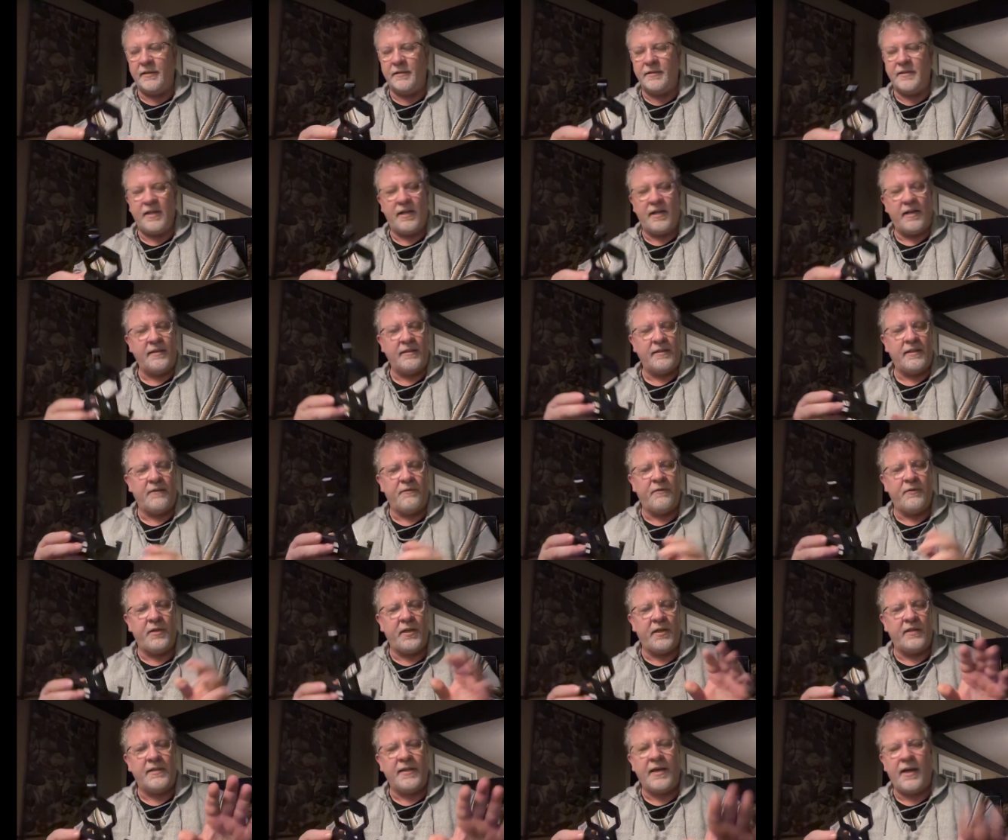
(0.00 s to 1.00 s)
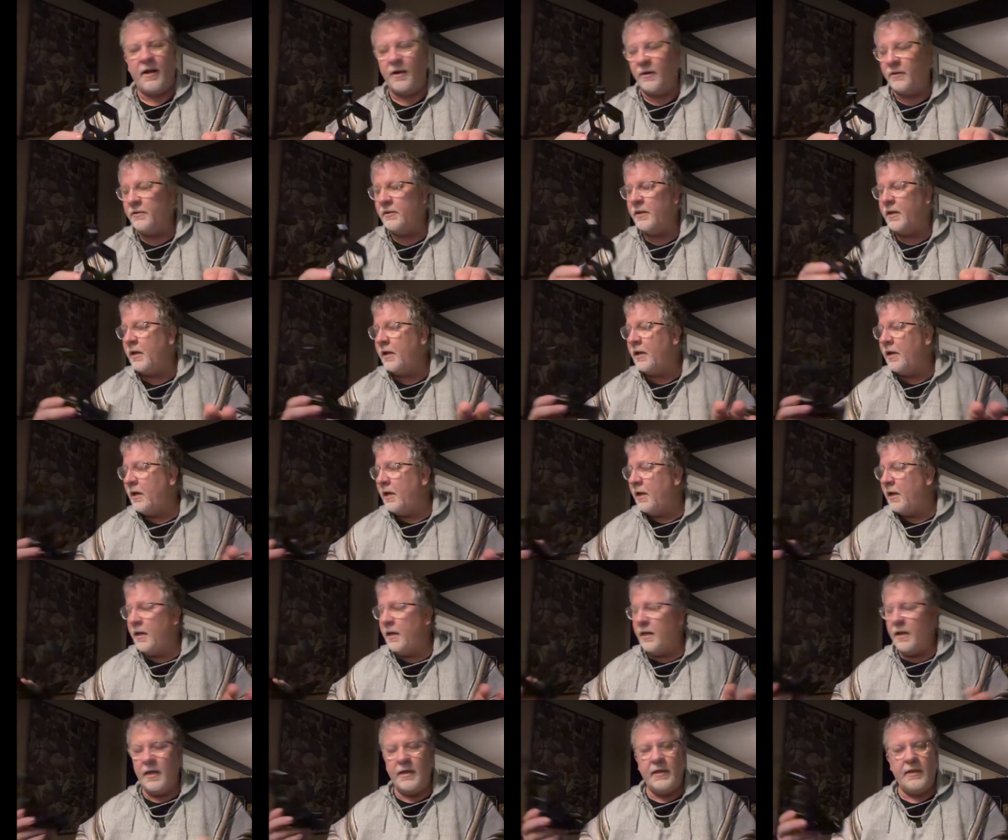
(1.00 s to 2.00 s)
and tightened everything down,
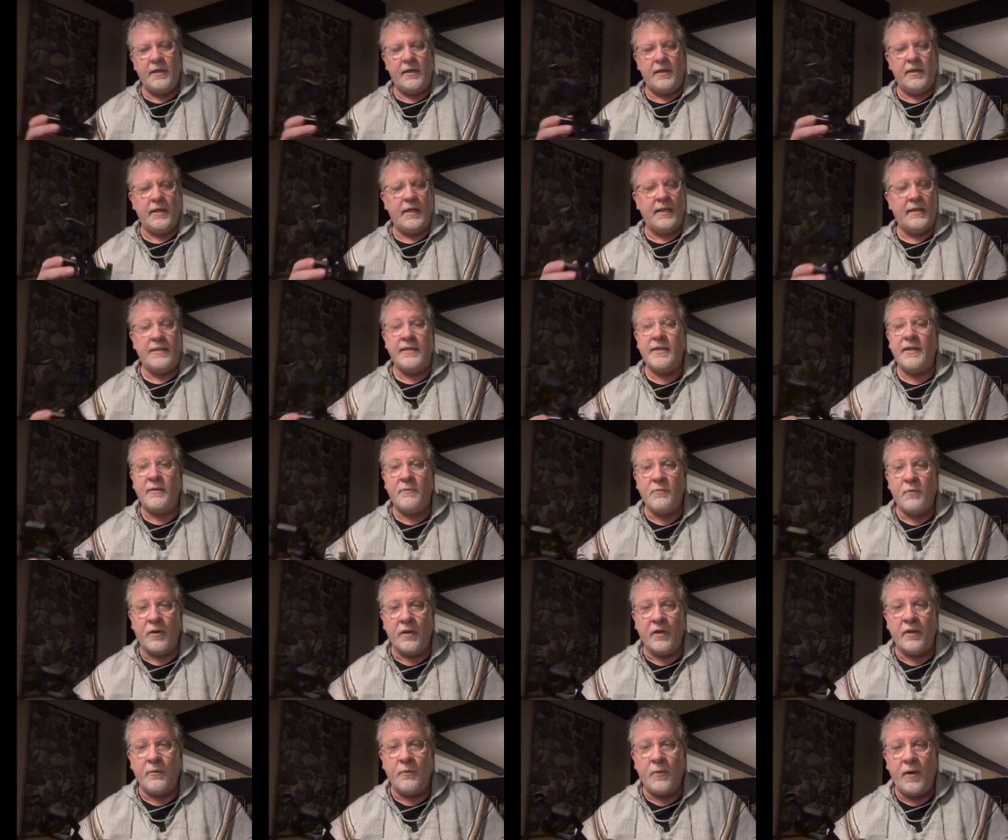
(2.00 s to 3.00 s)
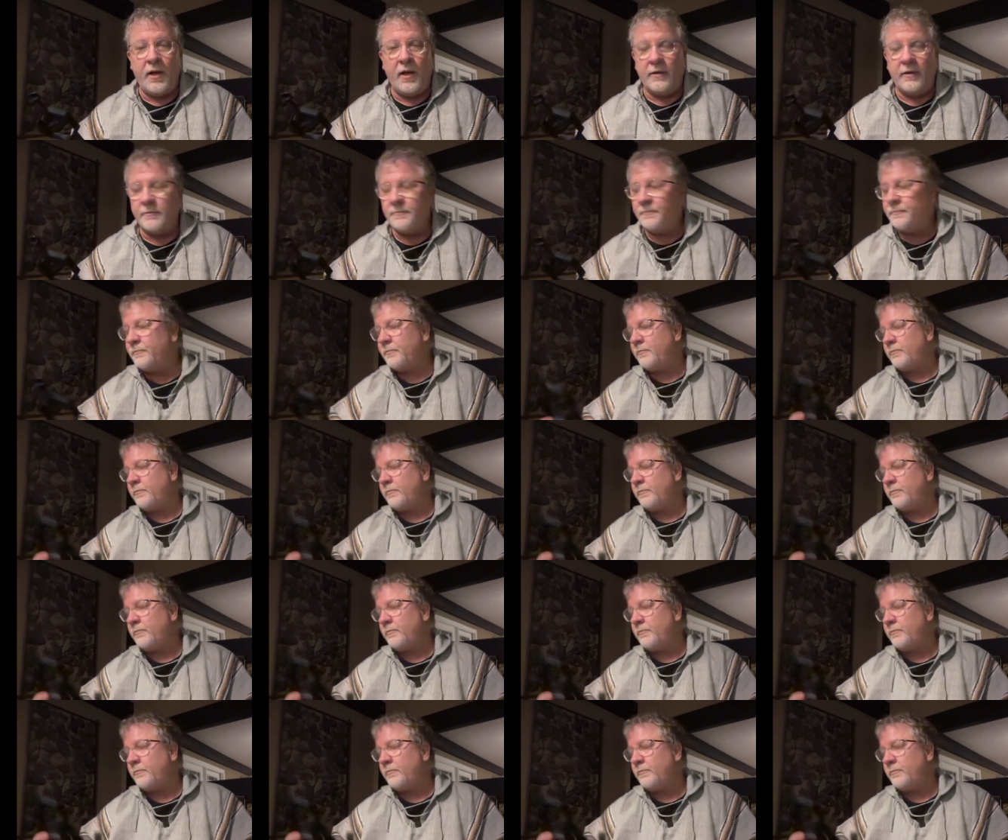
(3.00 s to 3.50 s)
it did really well.